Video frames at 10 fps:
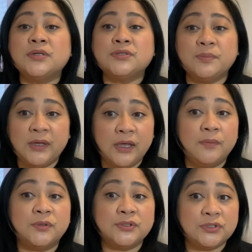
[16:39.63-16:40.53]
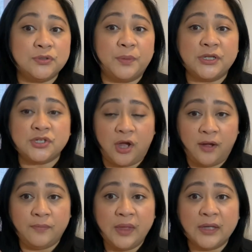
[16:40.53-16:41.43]
to be able to do my
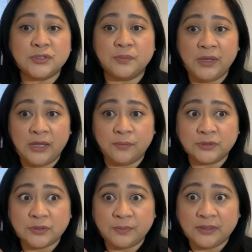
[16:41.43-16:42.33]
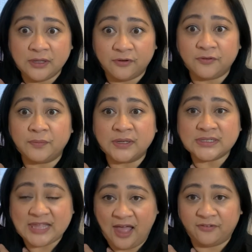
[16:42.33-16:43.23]
job and to be able to be there for my
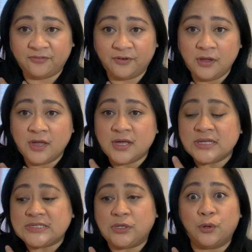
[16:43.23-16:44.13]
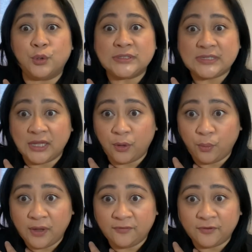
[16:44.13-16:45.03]
staff. So stay
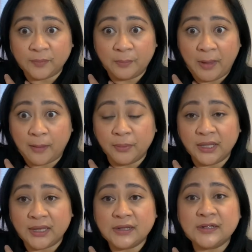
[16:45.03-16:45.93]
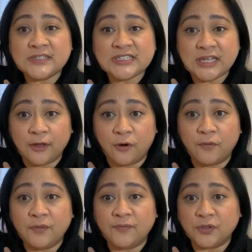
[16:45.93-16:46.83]
away from the public, stay
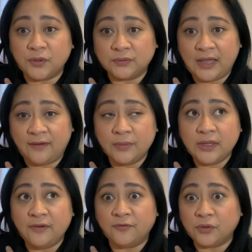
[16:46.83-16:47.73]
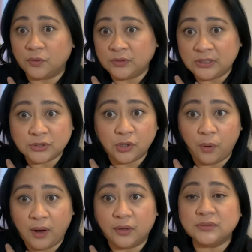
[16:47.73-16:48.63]
home. If you don't need to
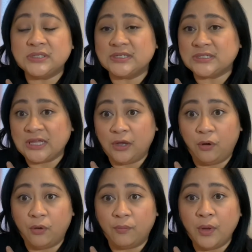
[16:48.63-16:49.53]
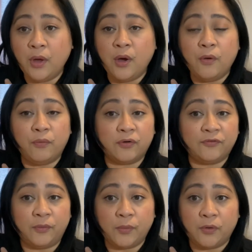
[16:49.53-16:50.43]
go out, just stay home, work
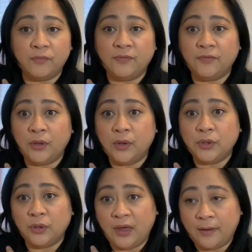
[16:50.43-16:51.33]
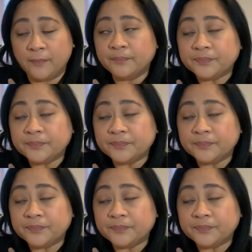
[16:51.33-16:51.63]
from home. If you have